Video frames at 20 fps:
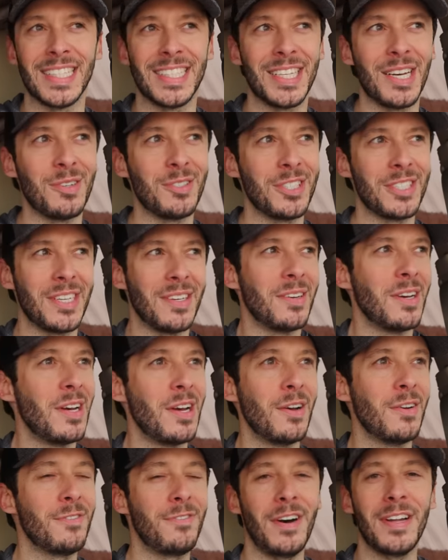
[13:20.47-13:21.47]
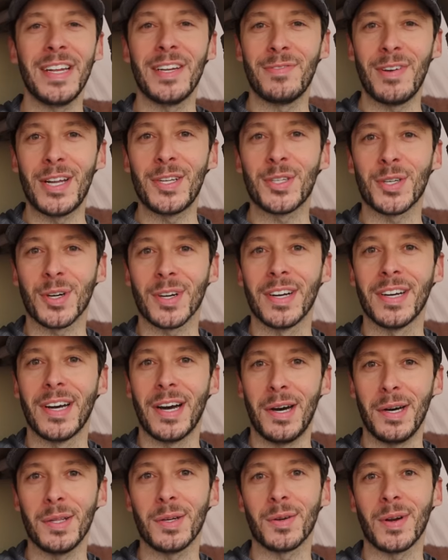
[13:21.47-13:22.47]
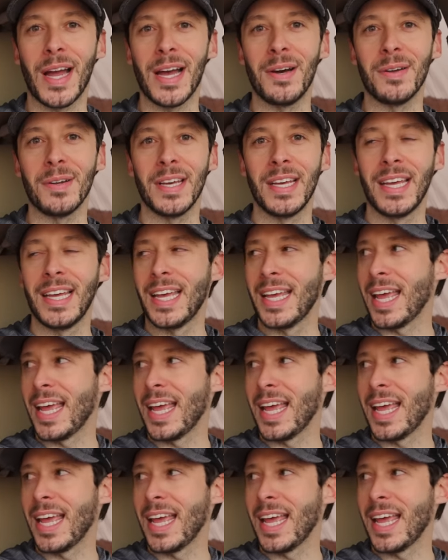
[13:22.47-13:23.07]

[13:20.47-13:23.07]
and so it's just a fun adventure all around.